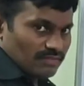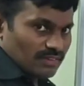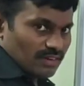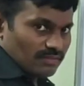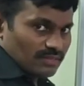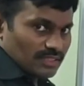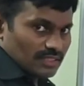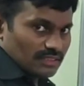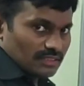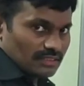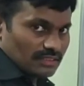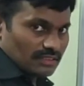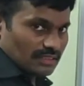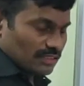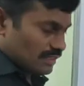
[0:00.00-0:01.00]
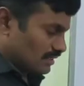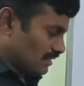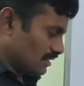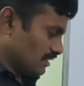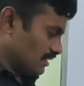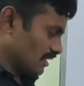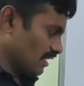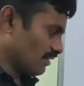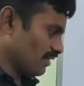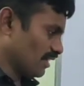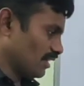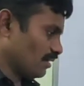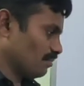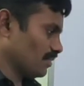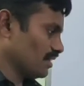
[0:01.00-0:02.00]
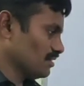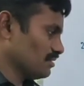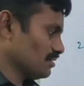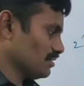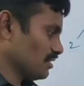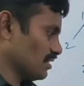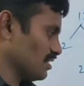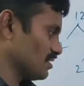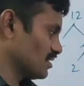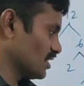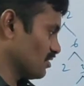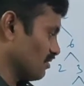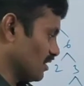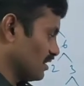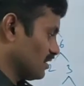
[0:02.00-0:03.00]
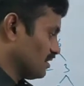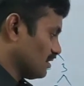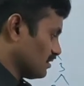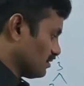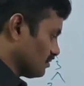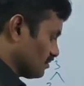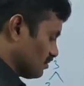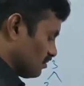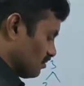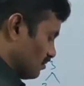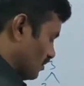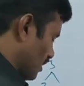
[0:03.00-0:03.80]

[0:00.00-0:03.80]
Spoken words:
HCF of the given numbers is equal to,